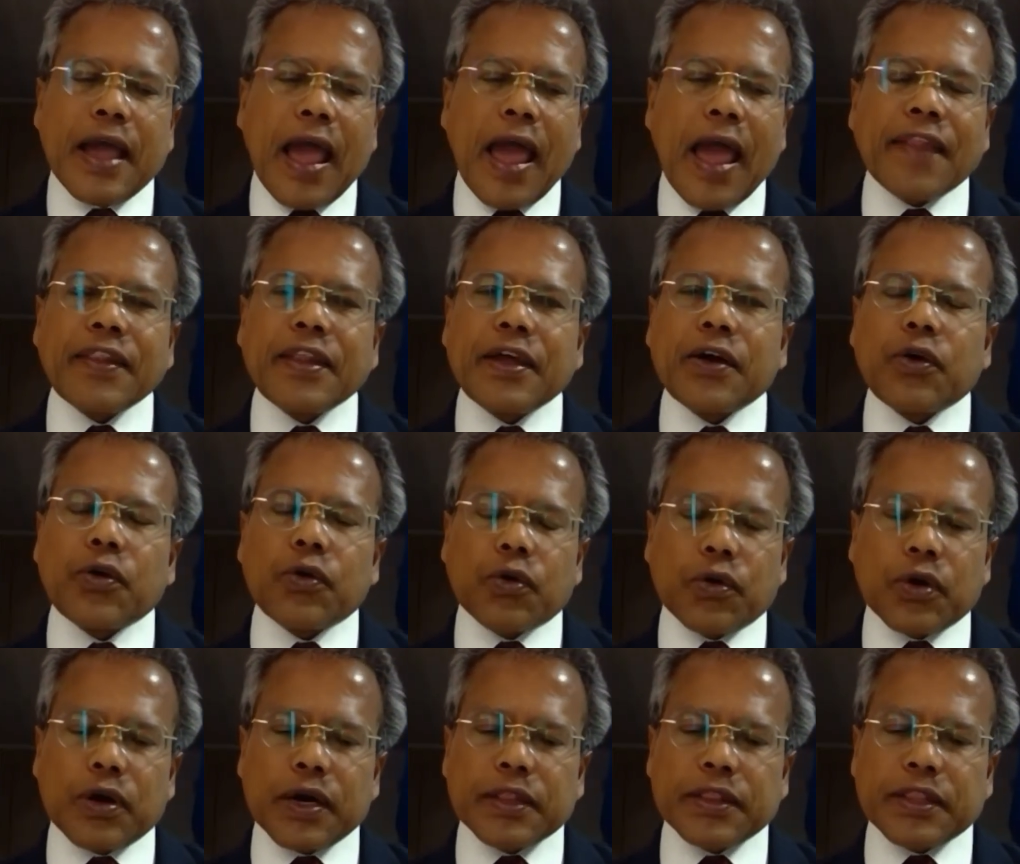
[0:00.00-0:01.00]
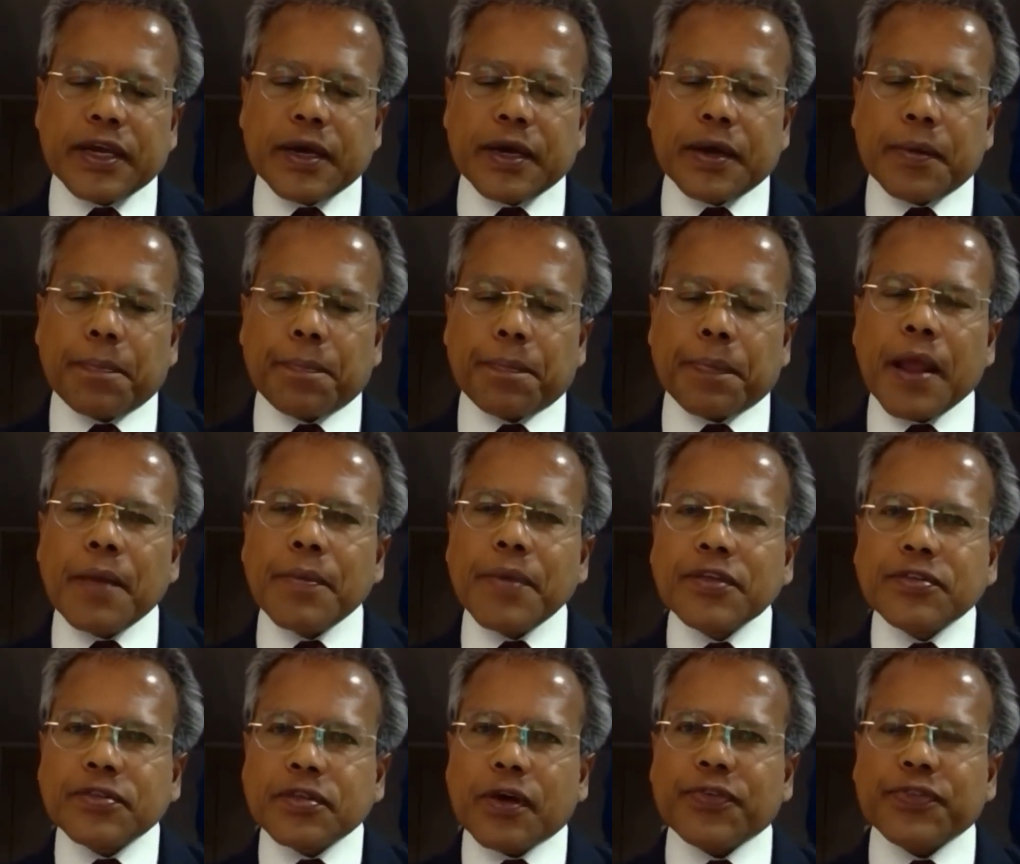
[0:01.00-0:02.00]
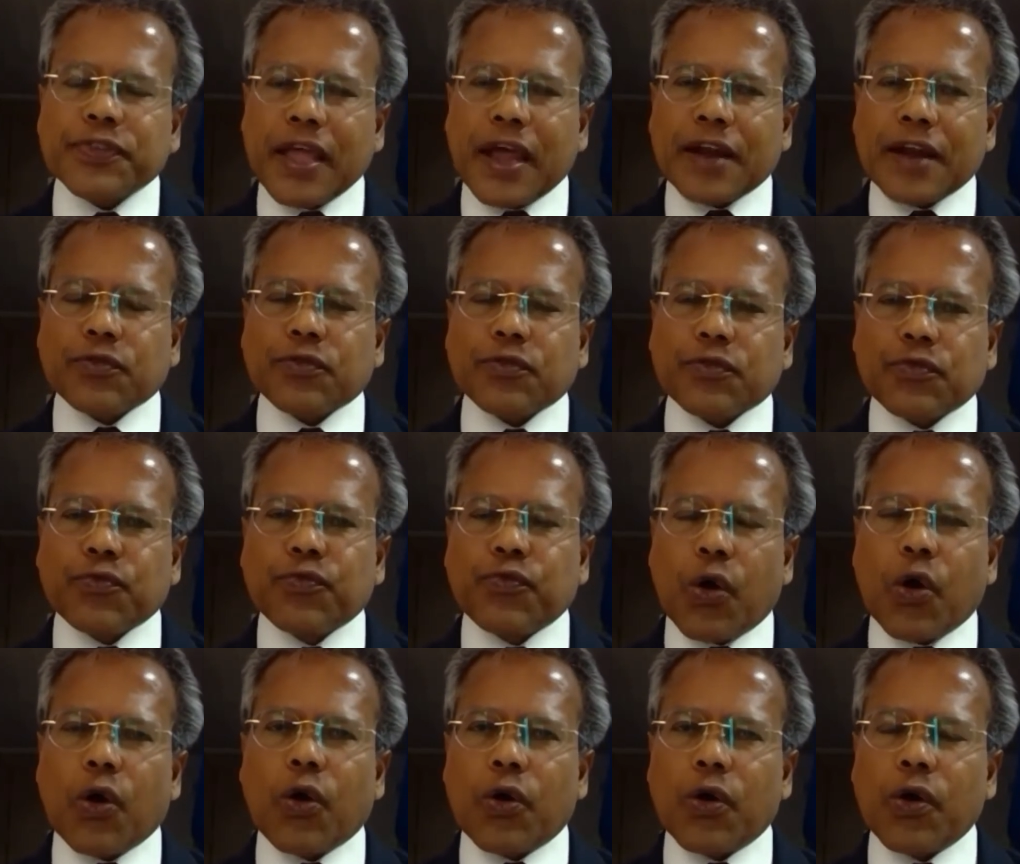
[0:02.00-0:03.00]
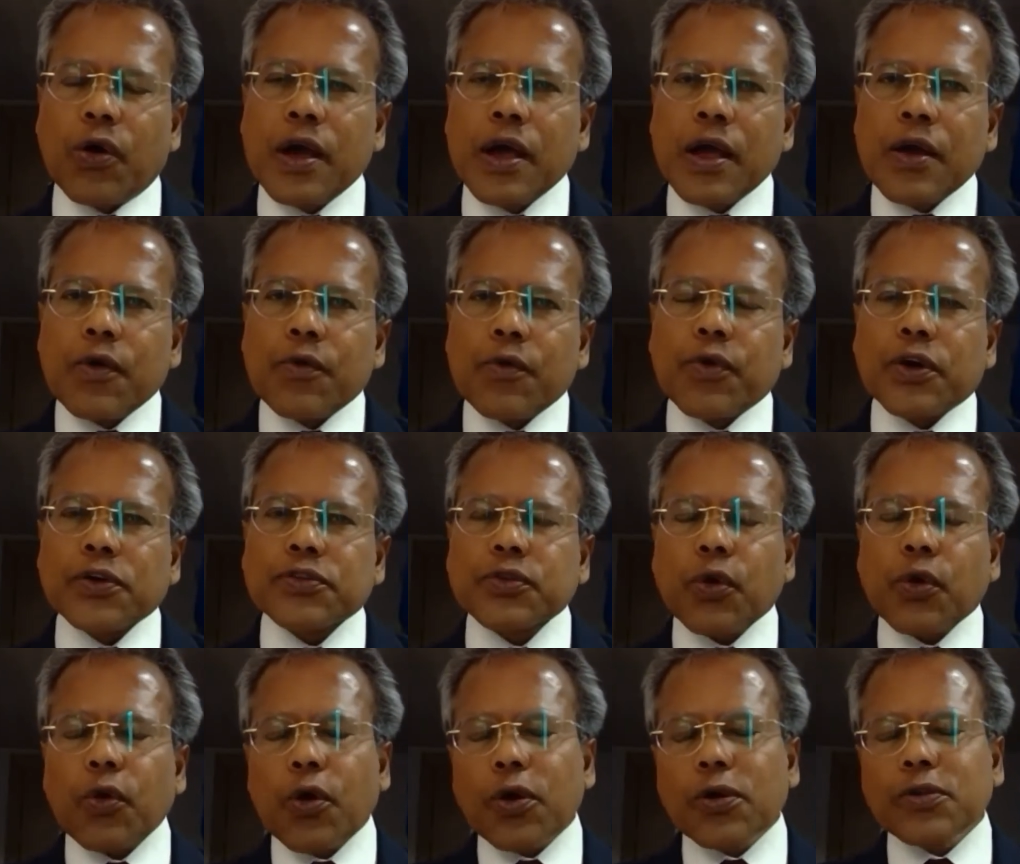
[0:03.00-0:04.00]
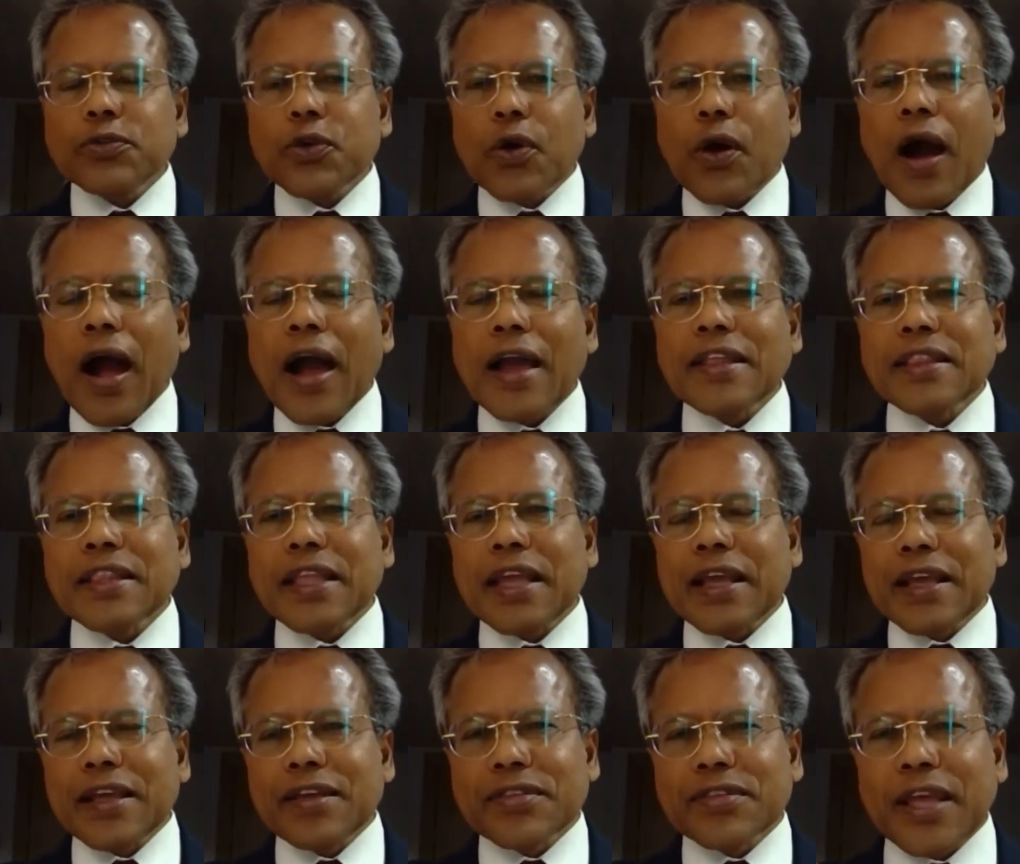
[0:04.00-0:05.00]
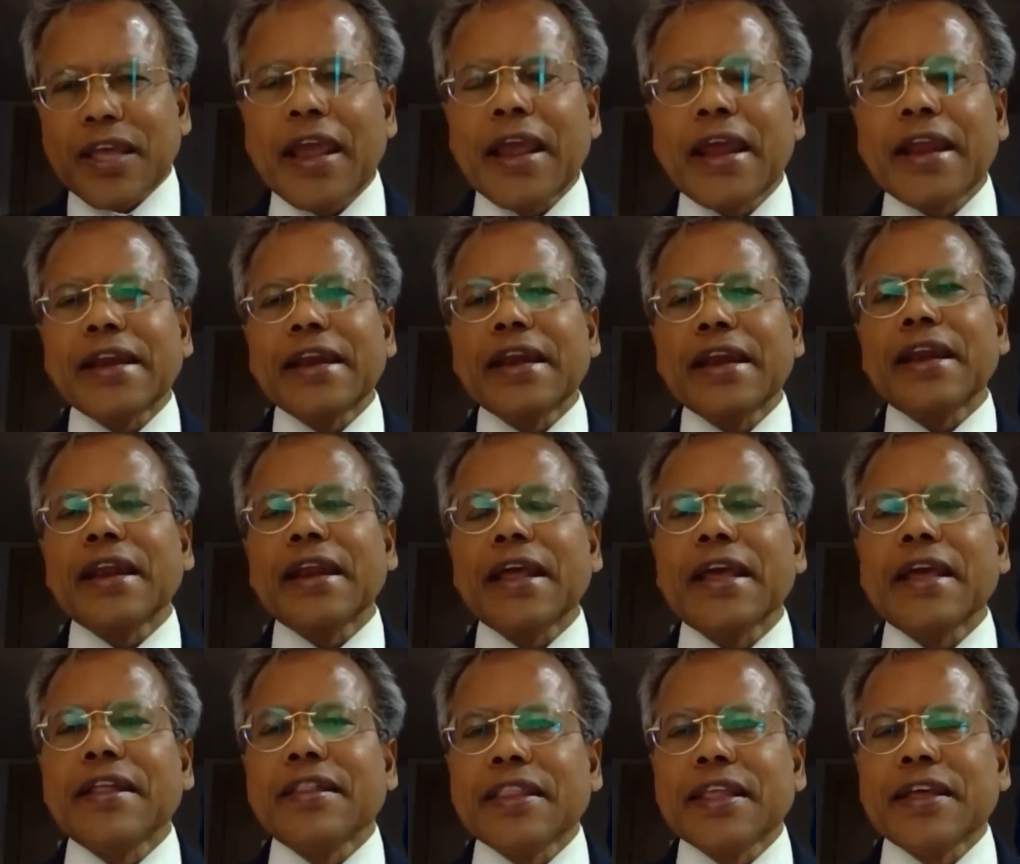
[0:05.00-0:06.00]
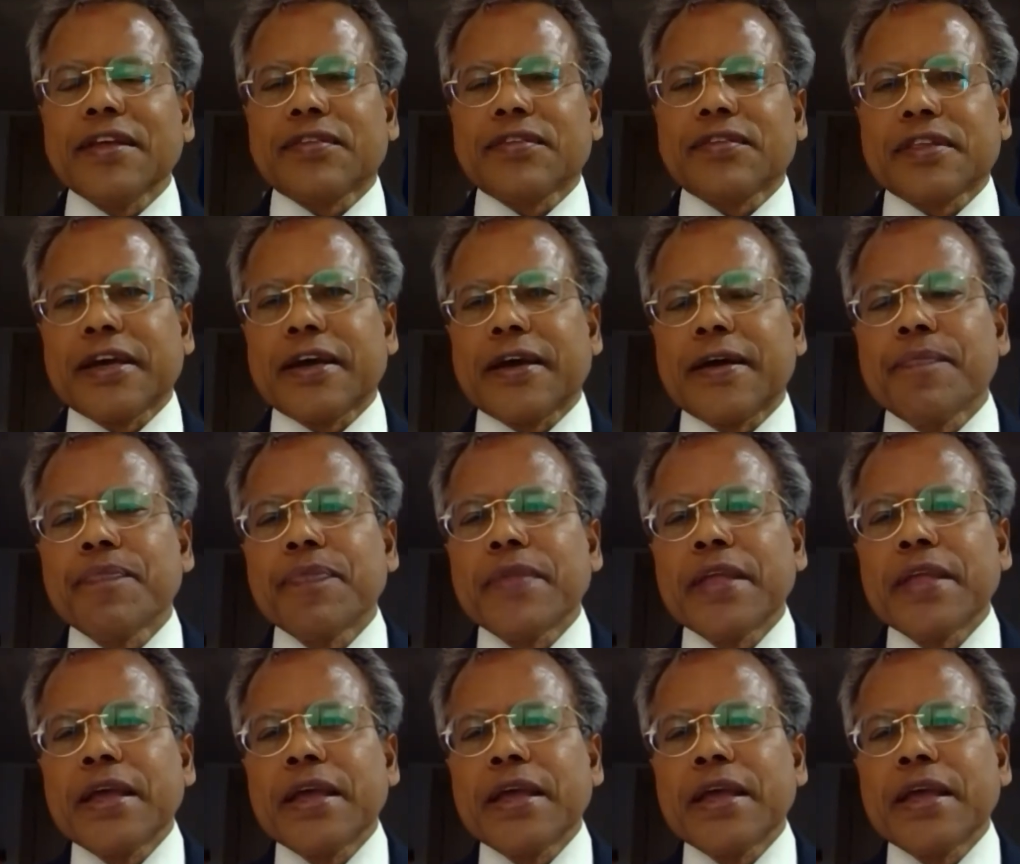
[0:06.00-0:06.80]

and the premise of that war was also, I think, is hidden in this uh,